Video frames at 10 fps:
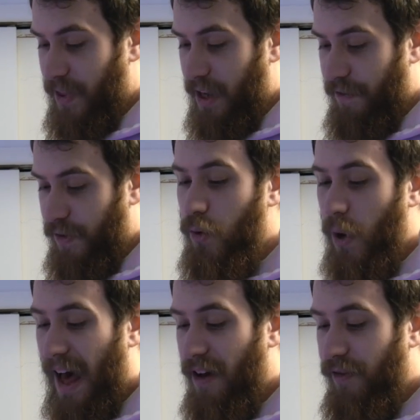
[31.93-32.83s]
If you
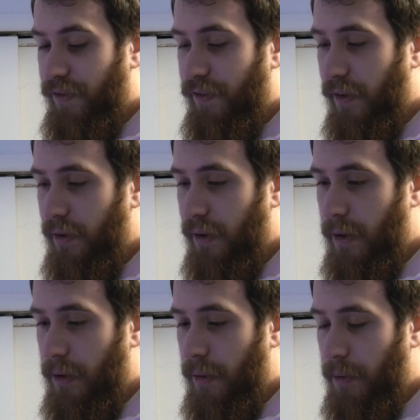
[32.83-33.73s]
have
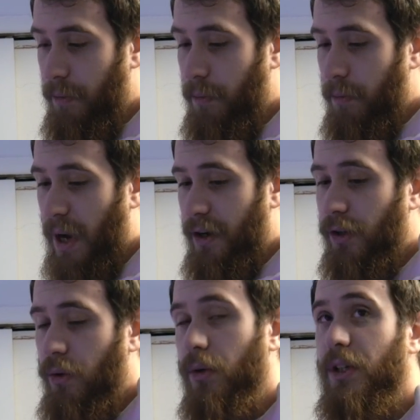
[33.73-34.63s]
minor
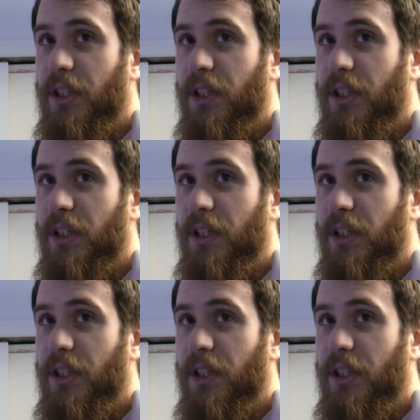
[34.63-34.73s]
chords,